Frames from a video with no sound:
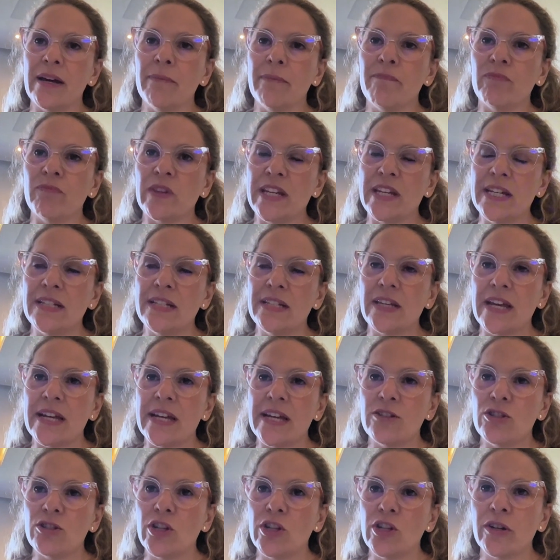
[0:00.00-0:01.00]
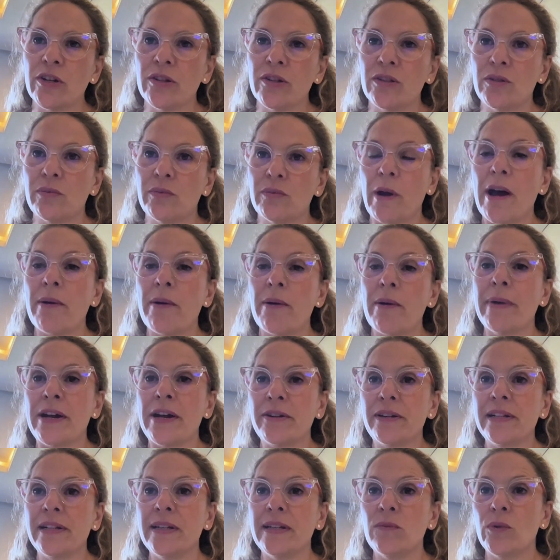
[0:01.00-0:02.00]
These NGOs
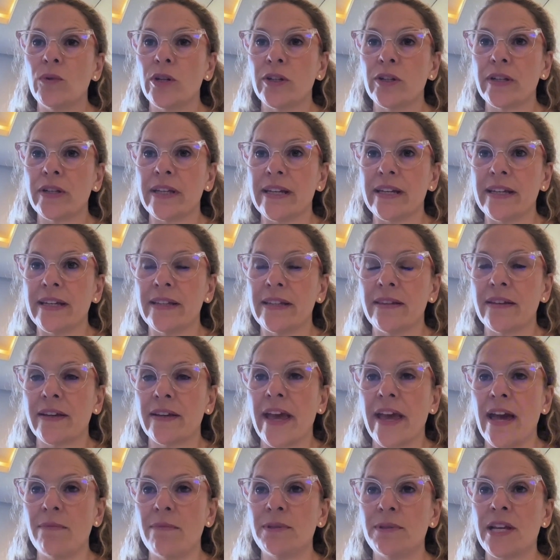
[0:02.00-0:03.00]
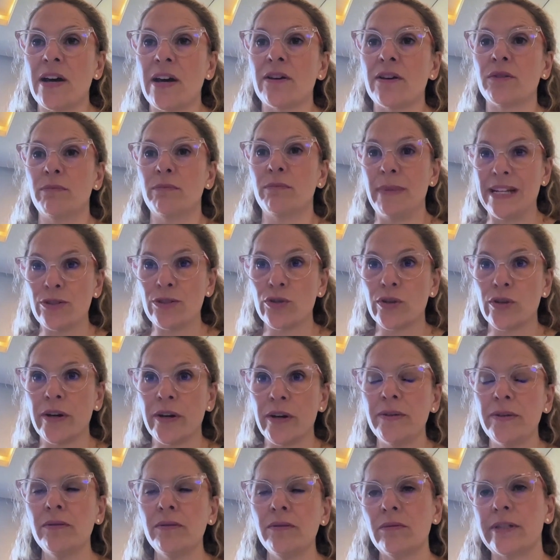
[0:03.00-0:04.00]
primarily work in the Cape Town
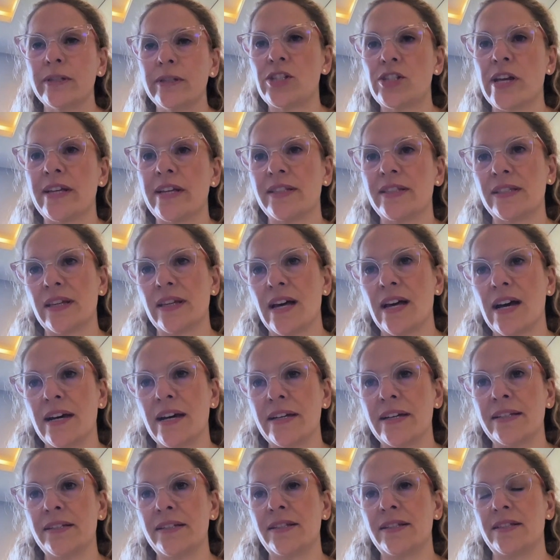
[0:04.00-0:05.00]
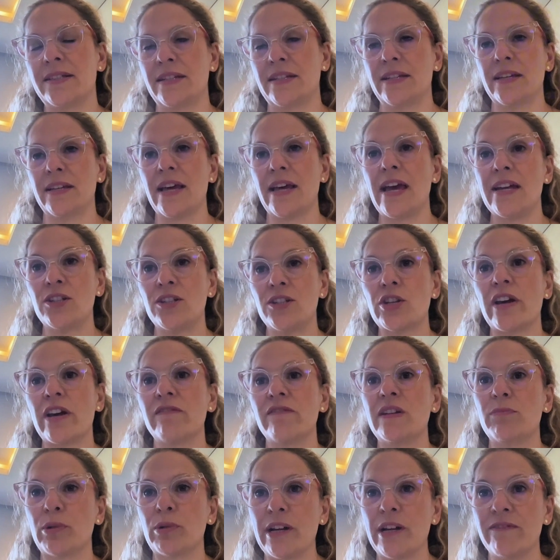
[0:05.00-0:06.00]
Metro, which has the highest
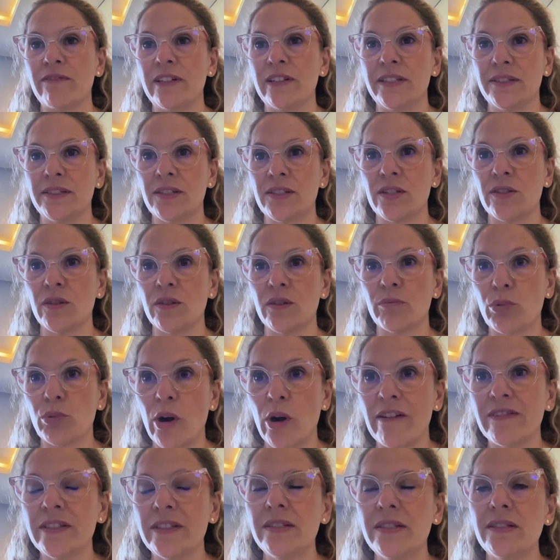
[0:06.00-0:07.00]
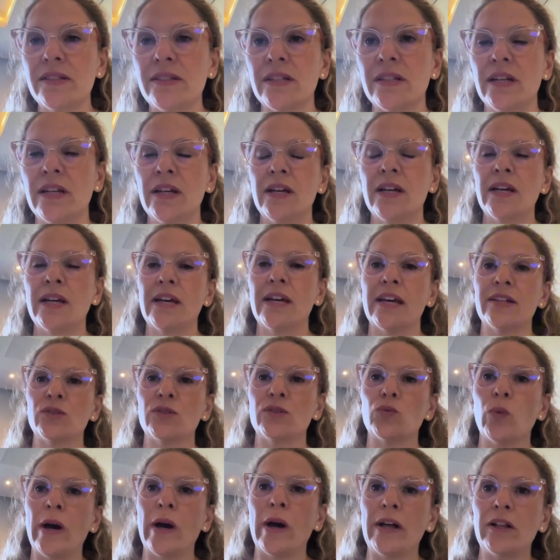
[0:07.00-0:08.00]
HIV prevalence in the province, as
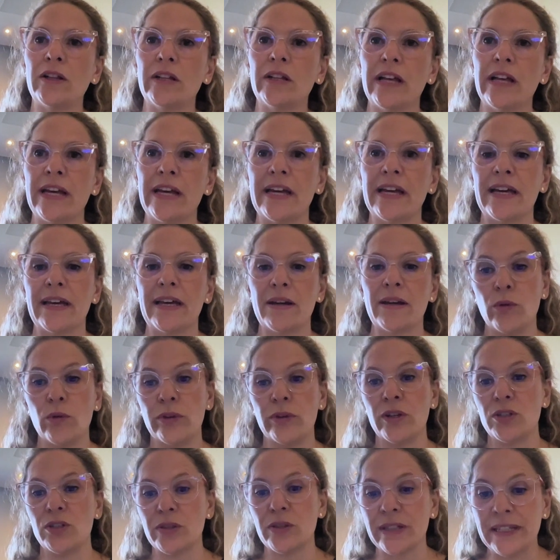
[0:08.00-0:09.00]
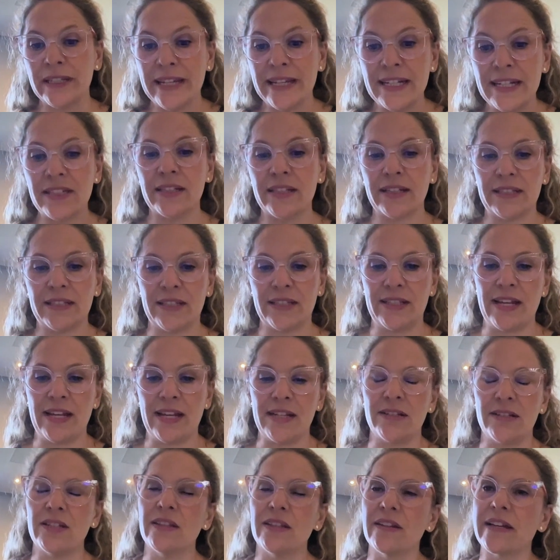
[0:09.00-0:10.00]
well, although to a lesser
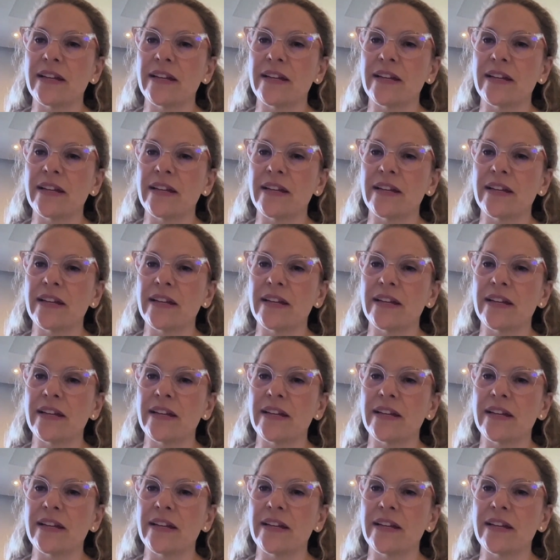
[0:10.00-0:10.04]
extent, in the